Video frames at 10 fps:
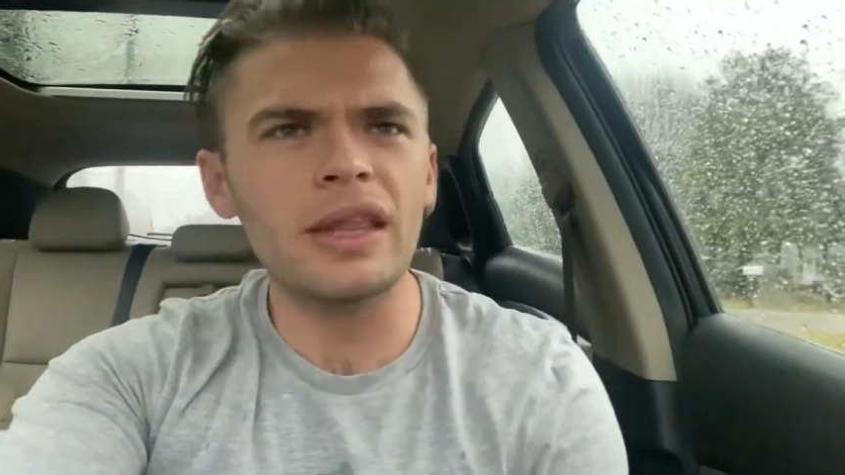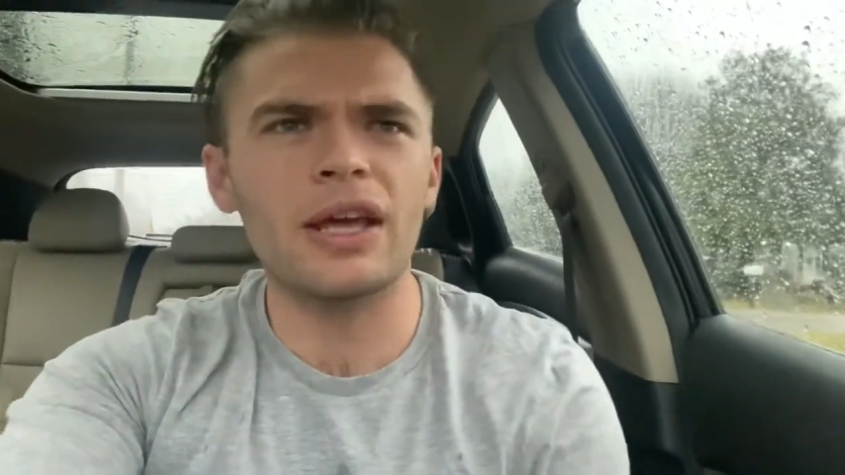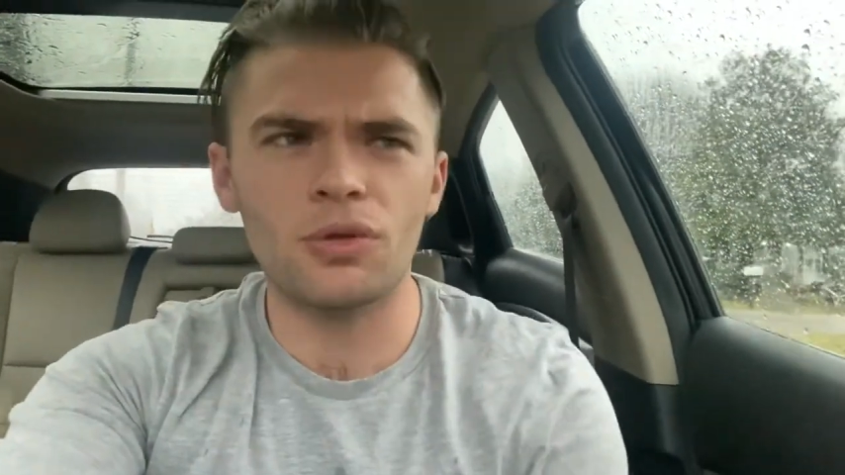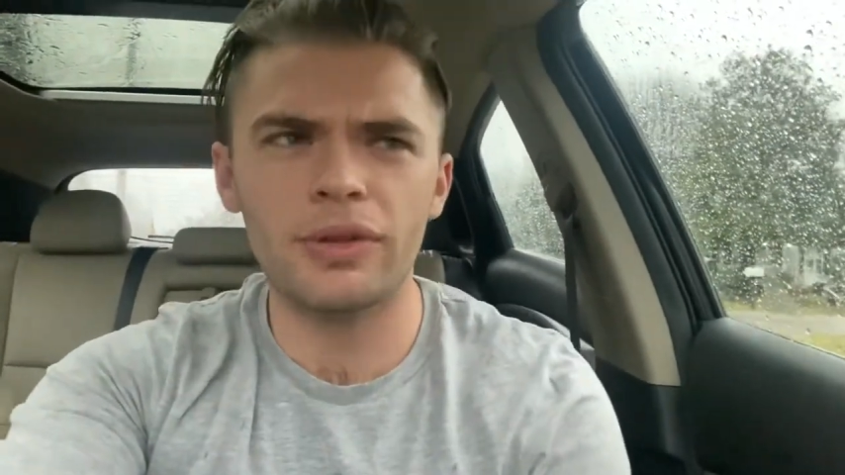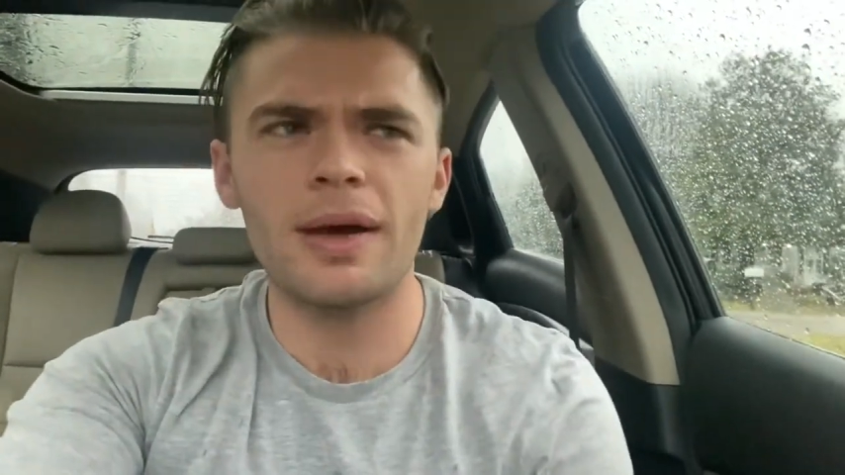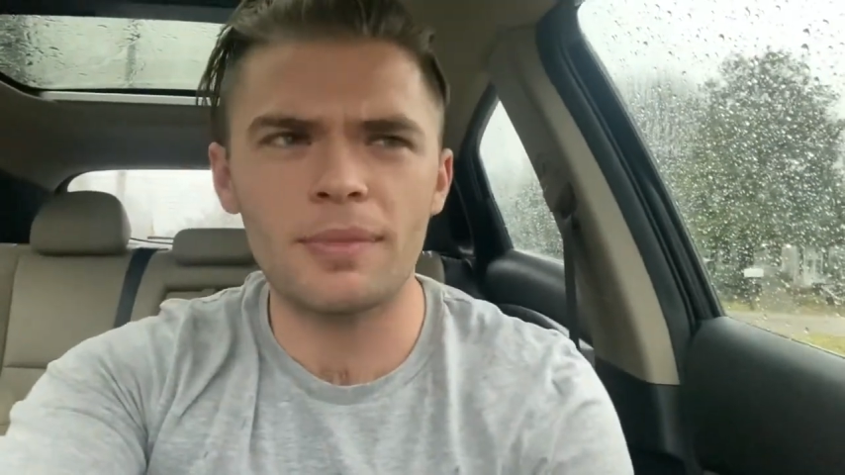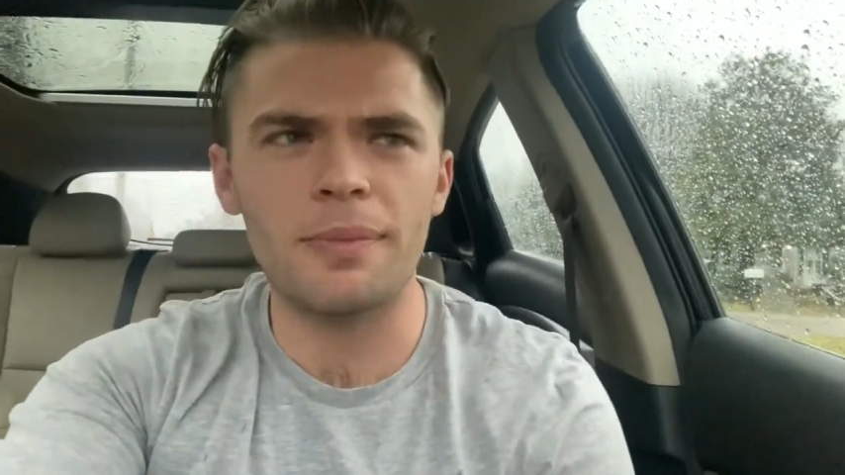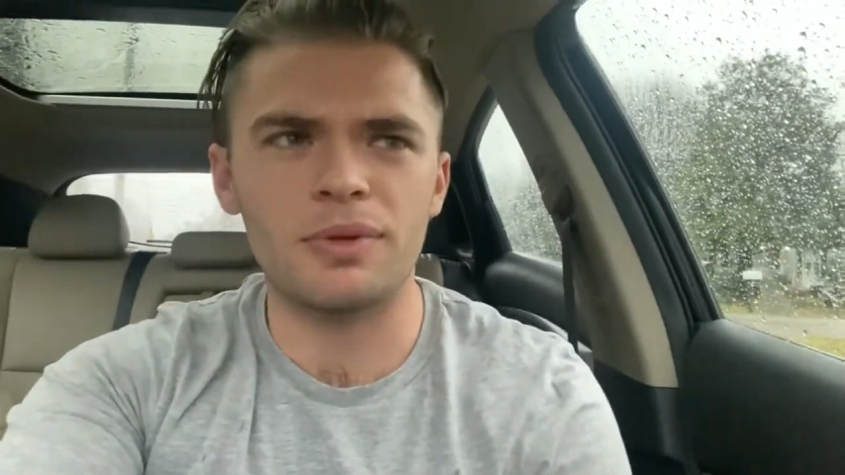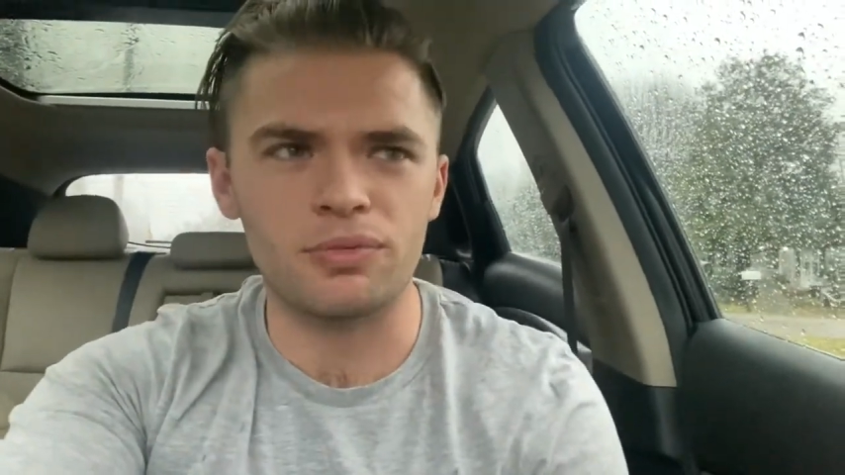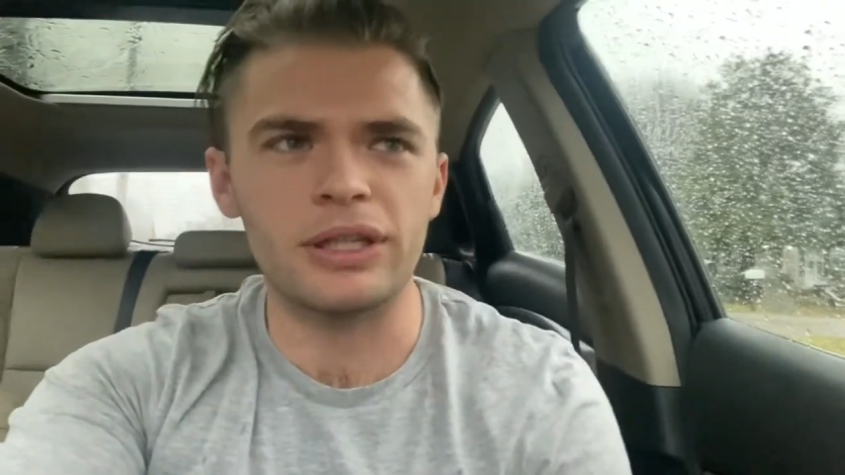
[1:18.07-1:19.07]
I thought that might
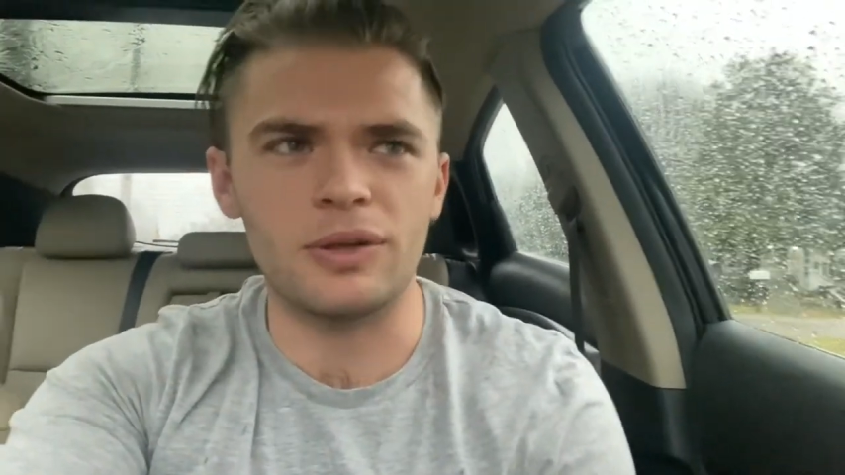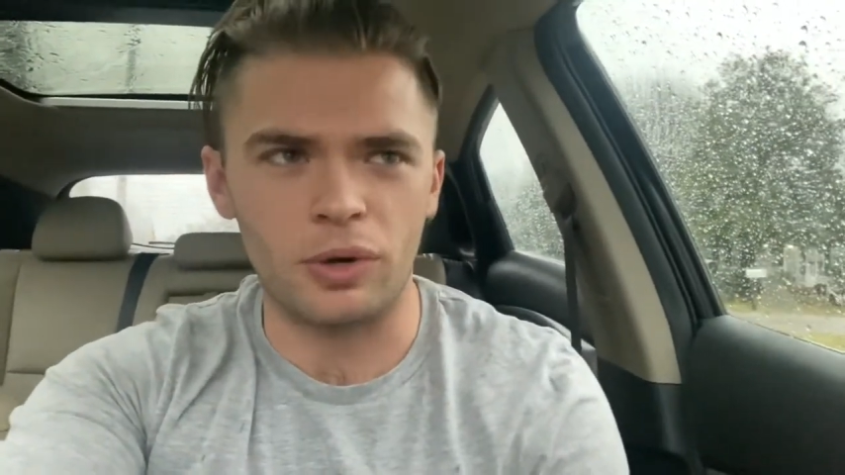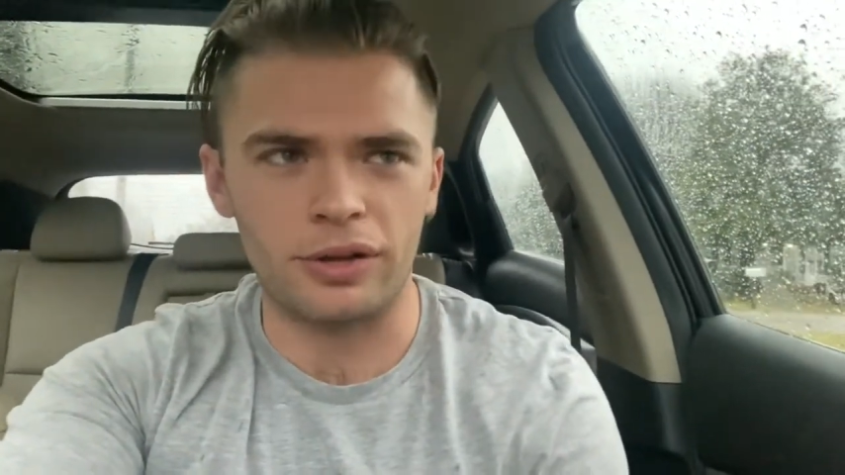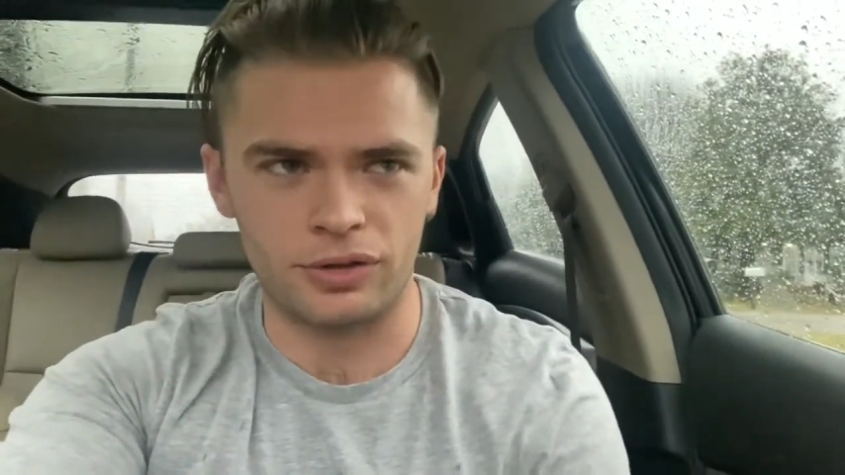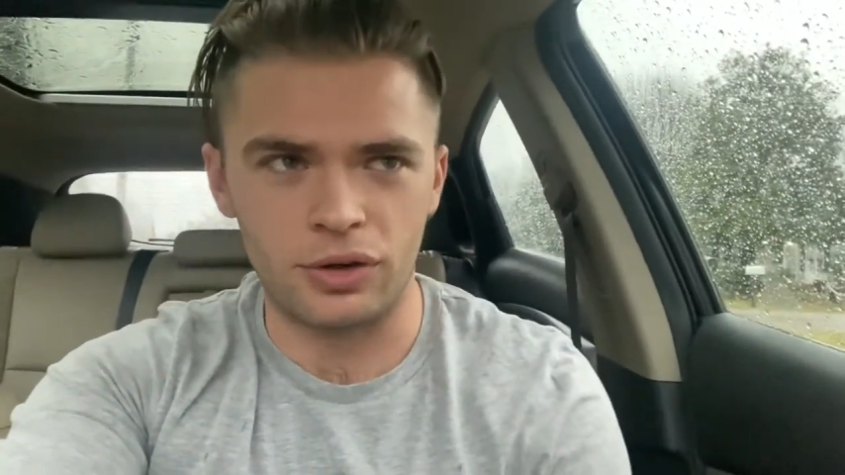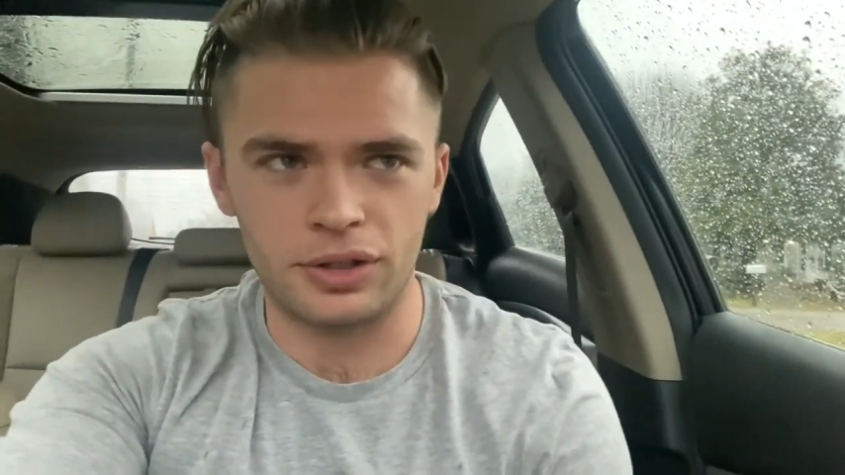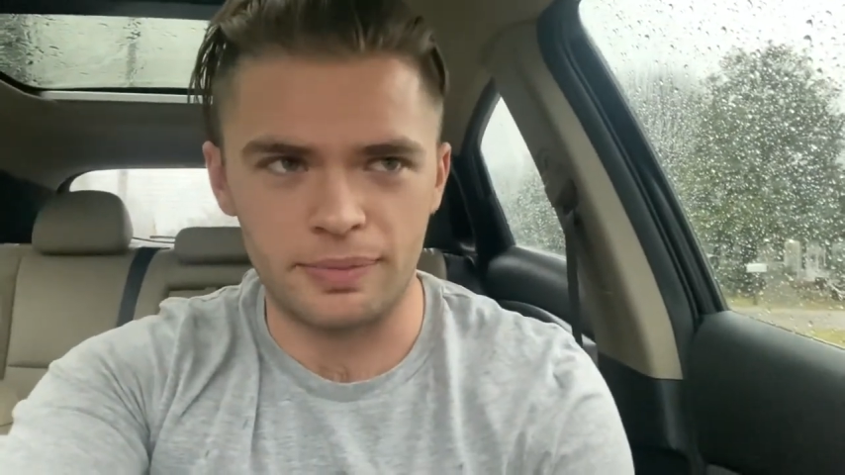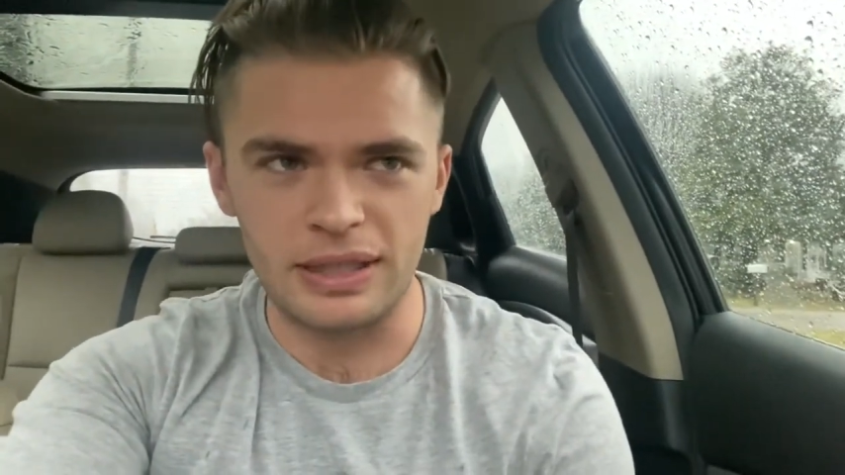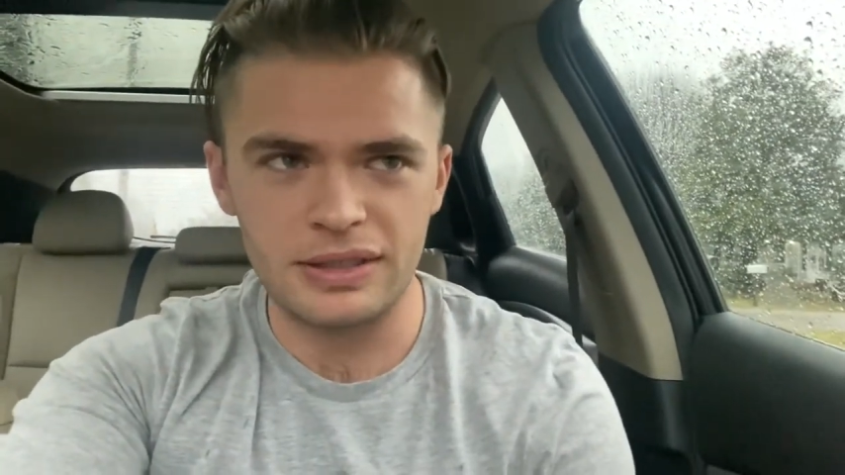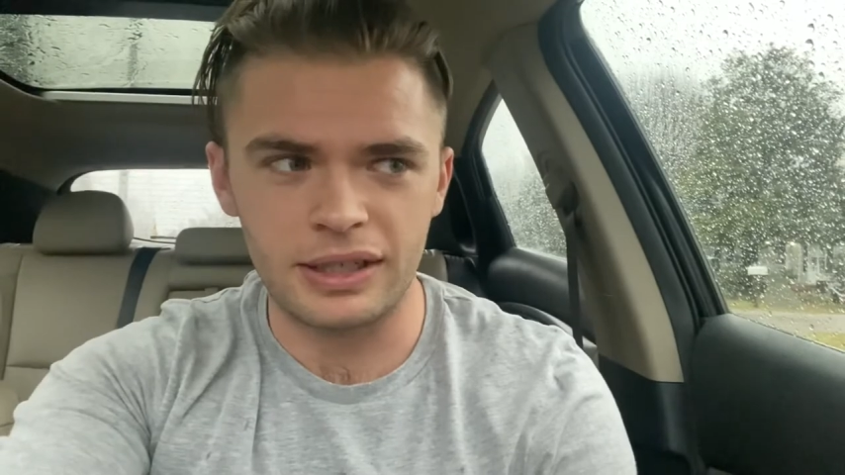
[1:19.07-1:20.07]
be really worth
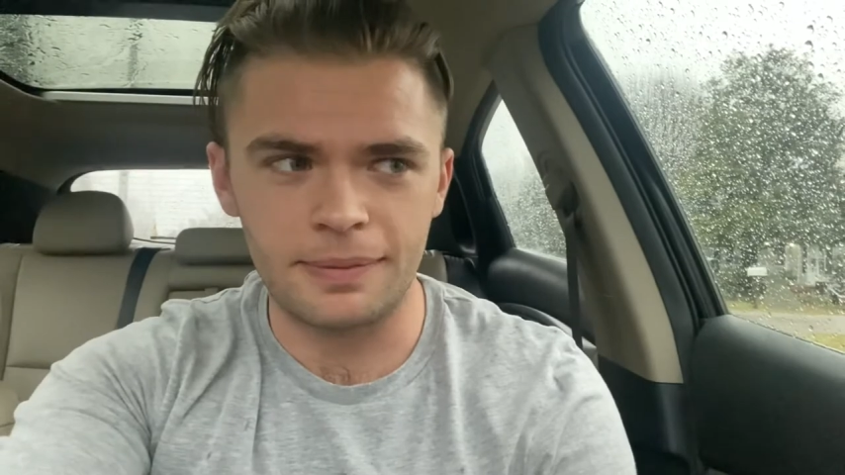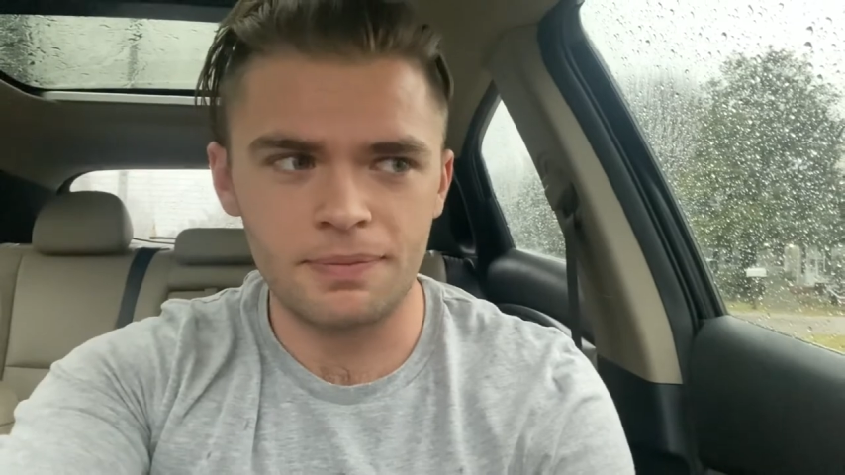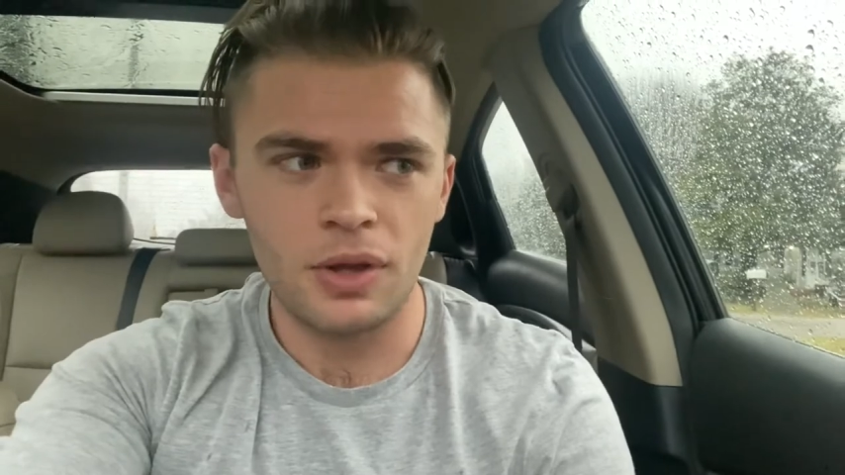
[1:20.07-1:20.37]
documenting.